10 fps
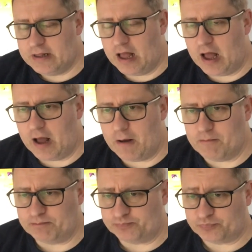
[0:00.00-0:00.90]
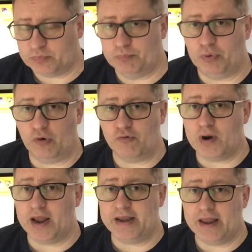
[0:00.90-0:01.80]
But
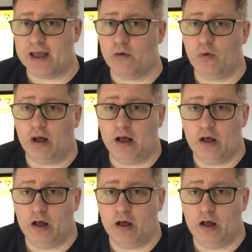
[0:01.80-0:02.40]
right now,